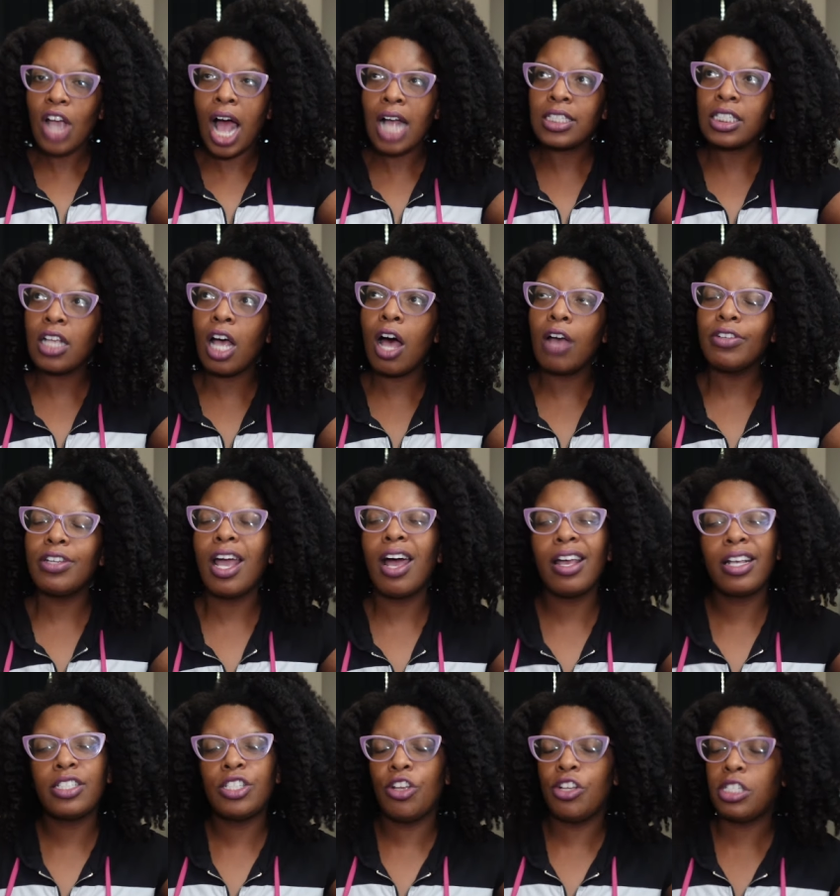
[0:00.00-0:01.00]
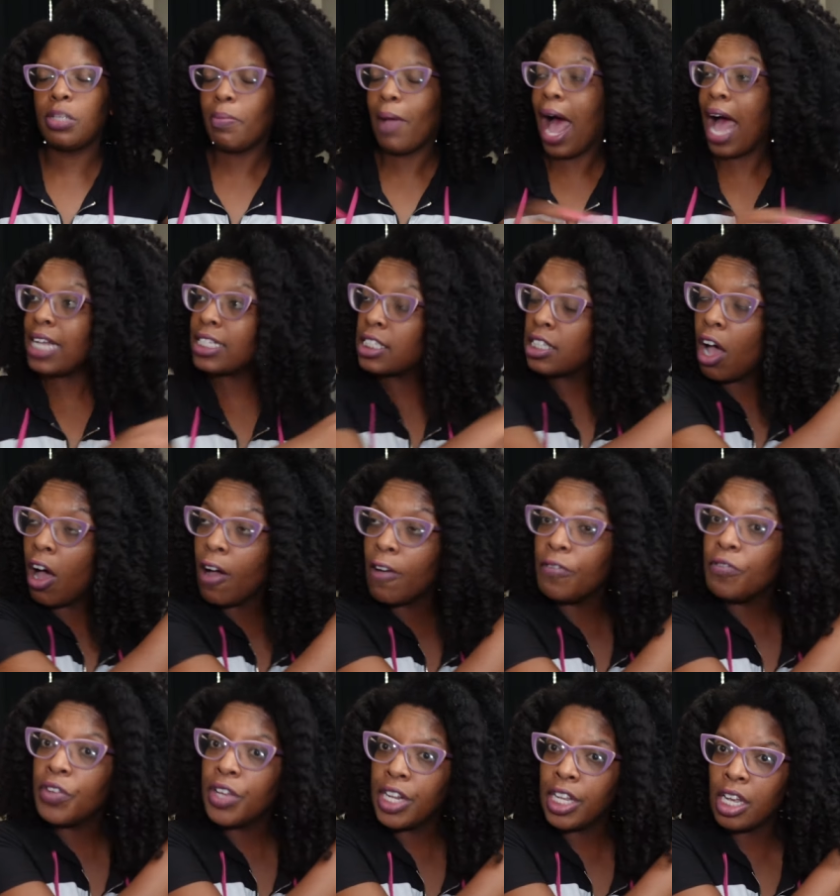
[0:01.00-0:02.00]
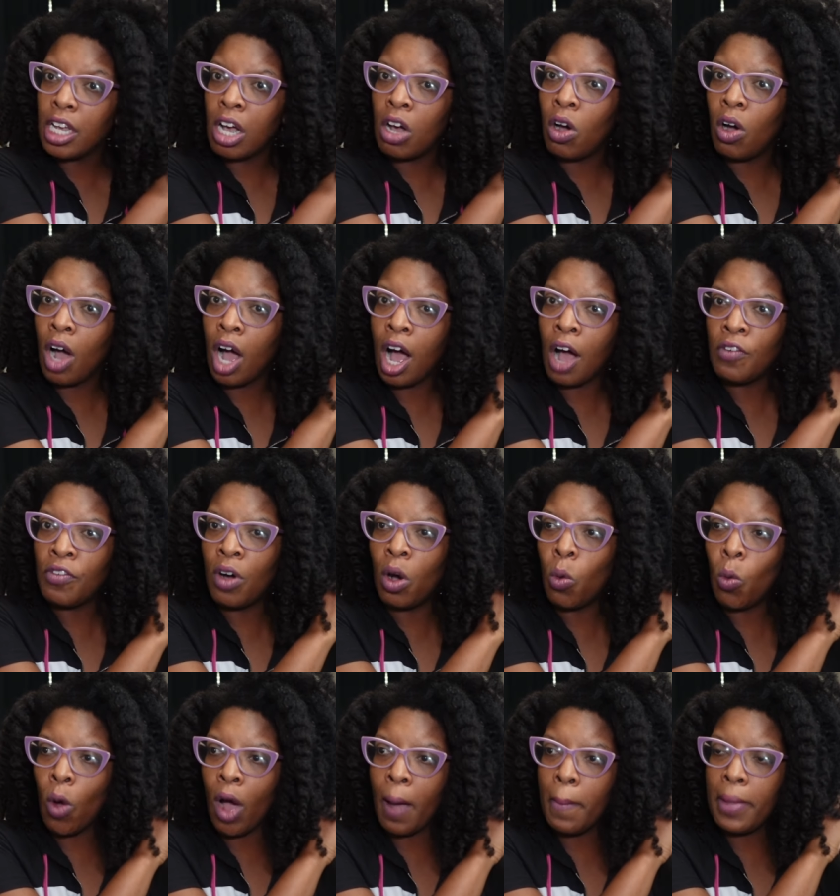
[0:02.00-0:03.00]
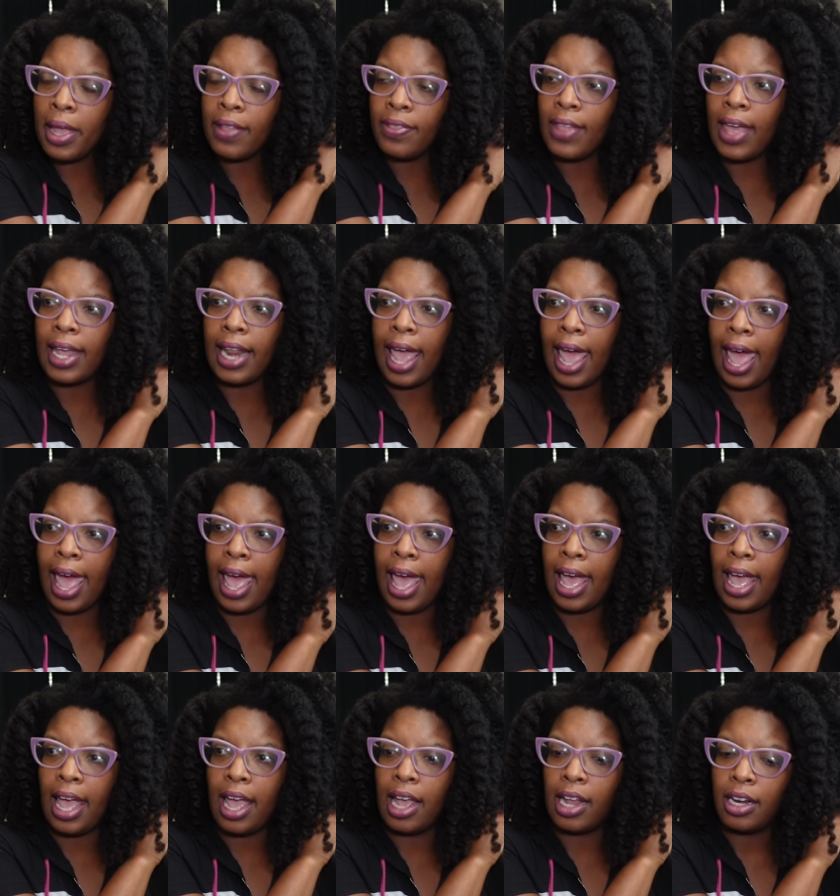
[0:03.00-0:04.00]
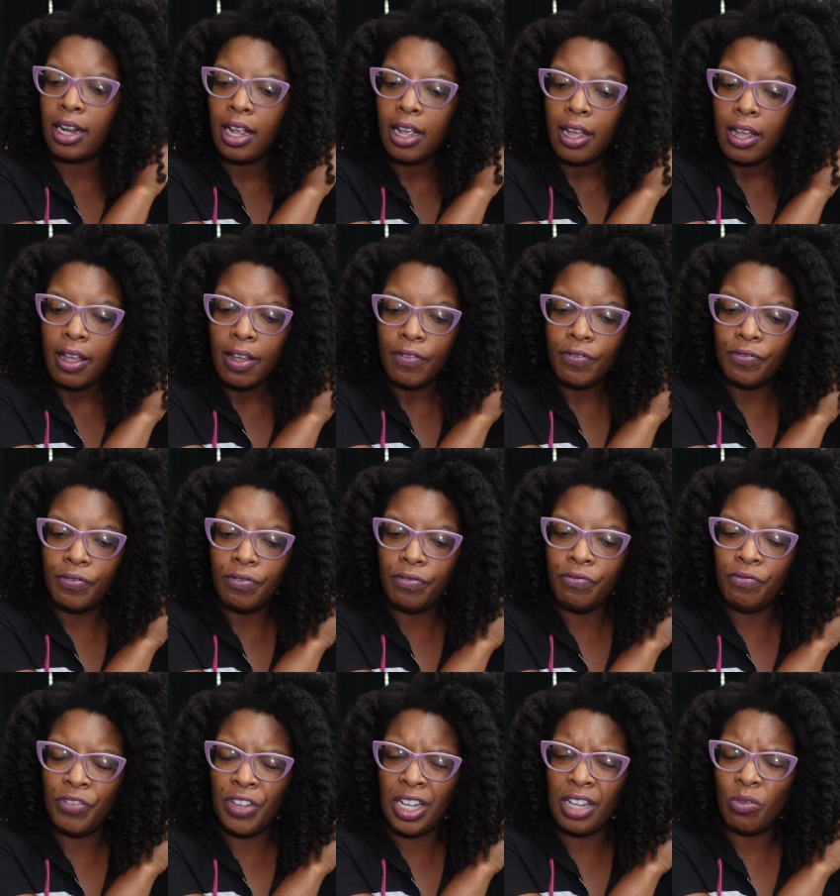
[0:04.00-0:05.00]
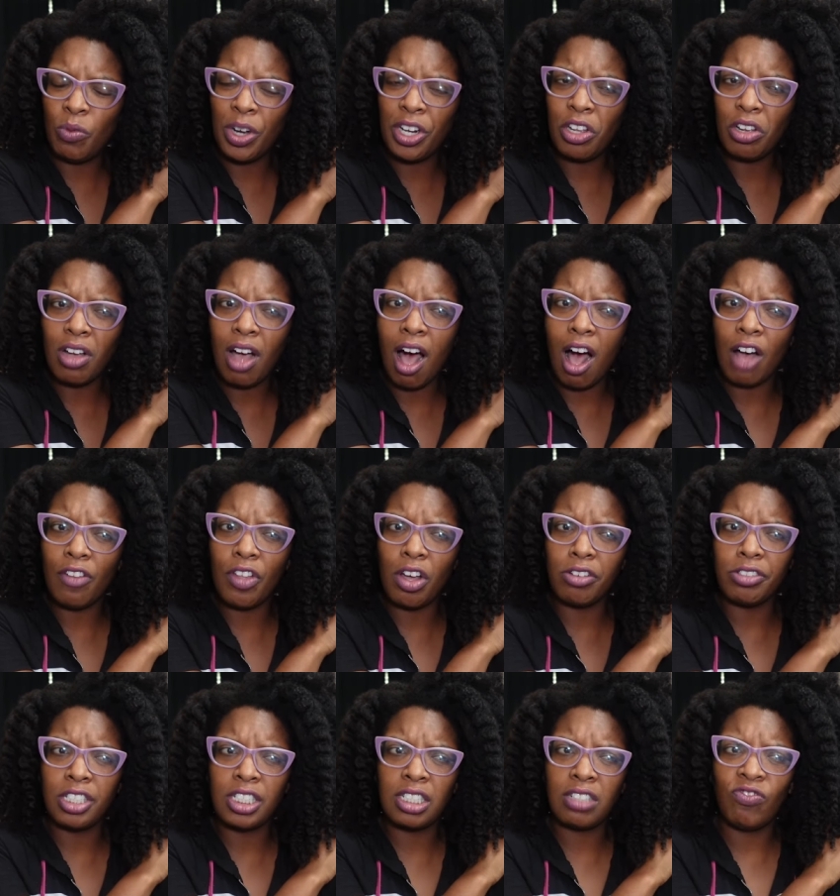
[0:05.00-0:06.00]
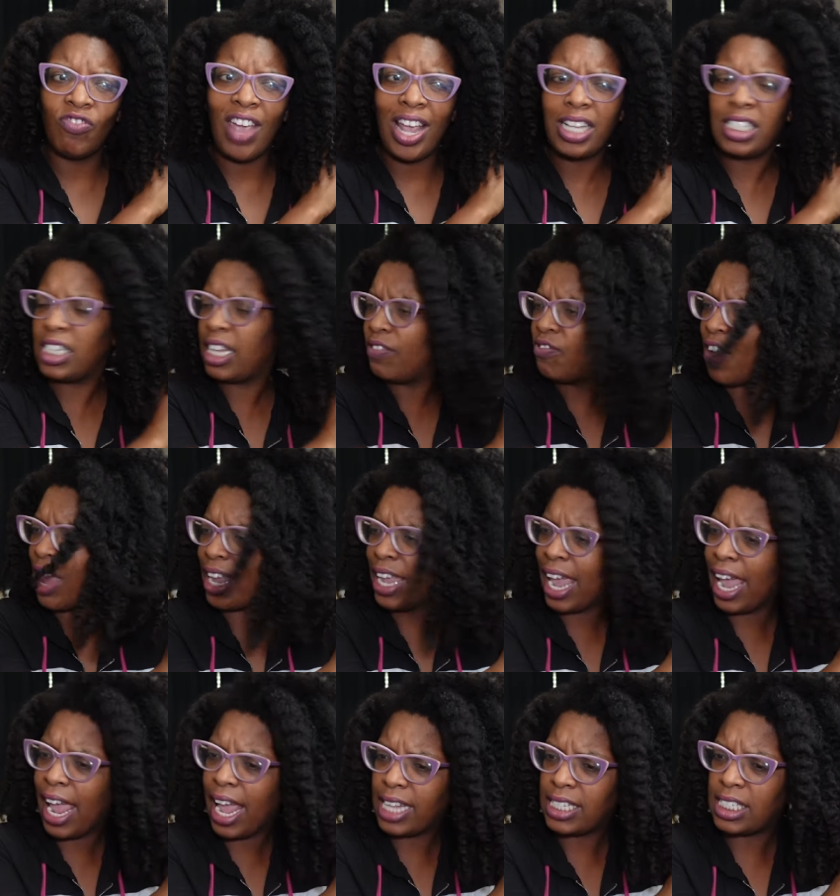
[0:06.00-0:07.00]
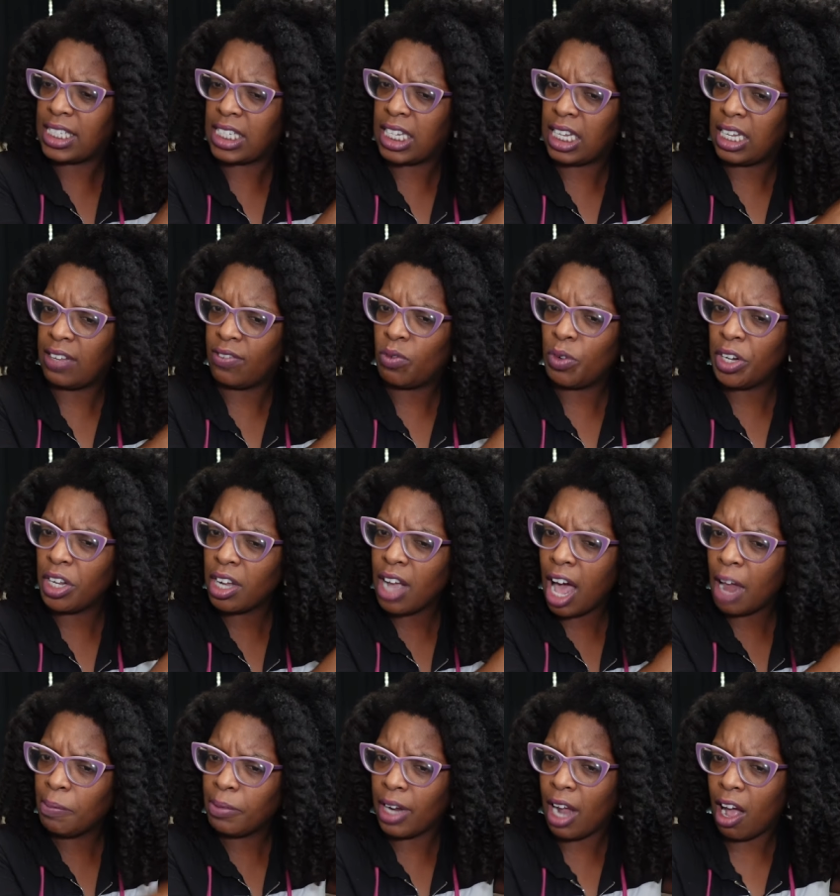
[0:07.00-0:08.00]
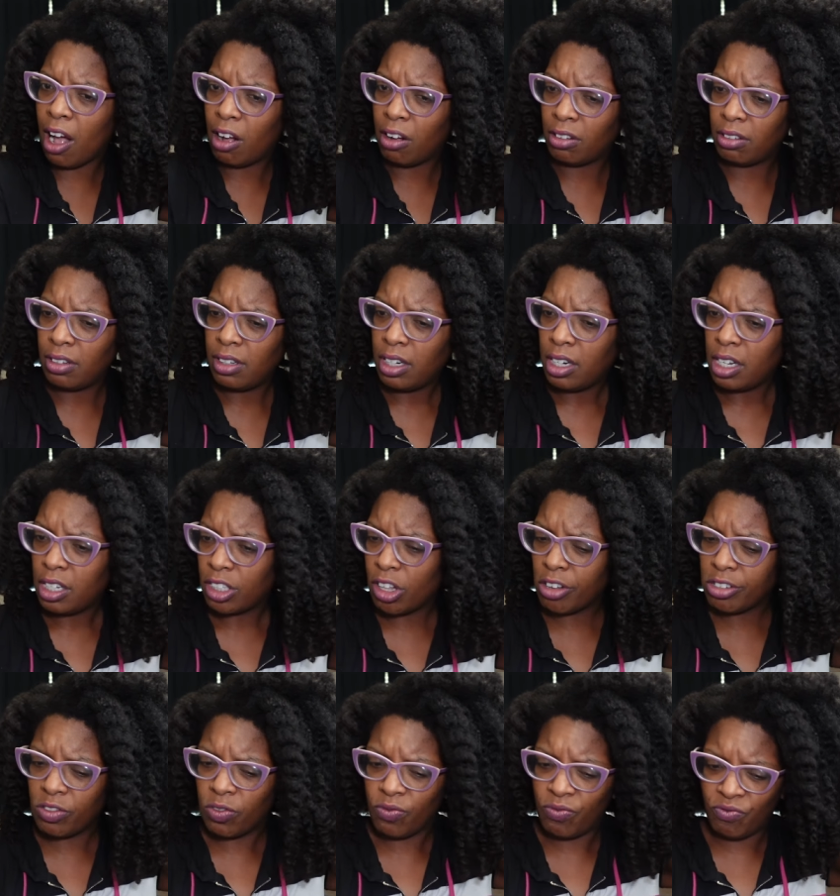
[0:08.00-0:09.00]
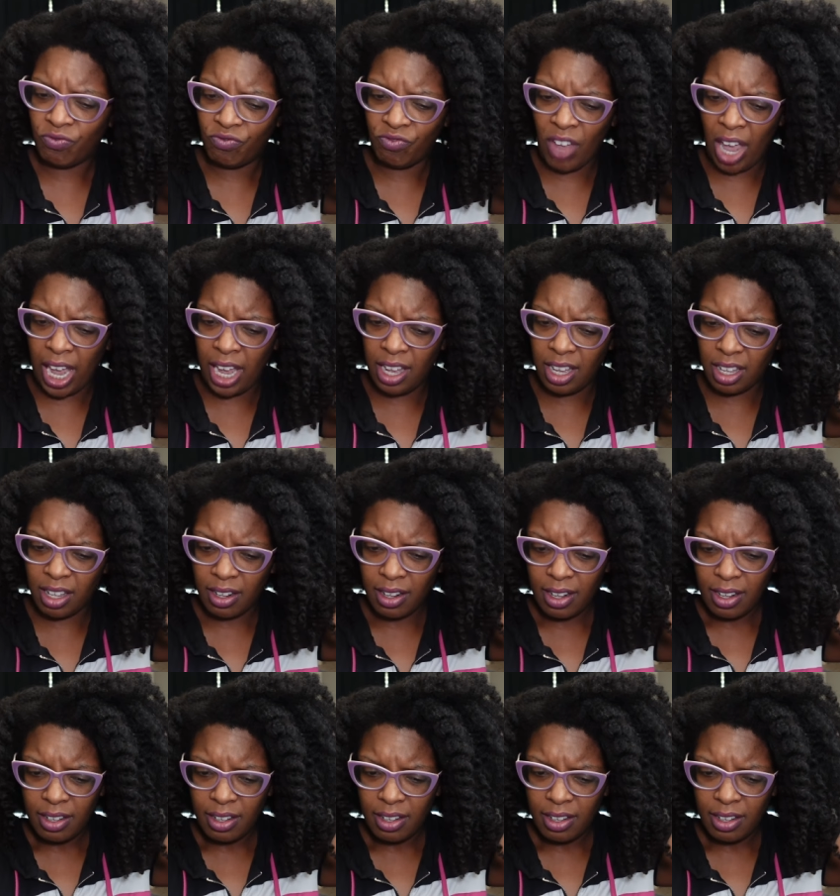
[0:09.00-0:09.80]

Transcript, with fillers: I saw y'all excuse me I saw a video of a woman that had what do you call those fake fake ass teeth what do you call them y'all those fake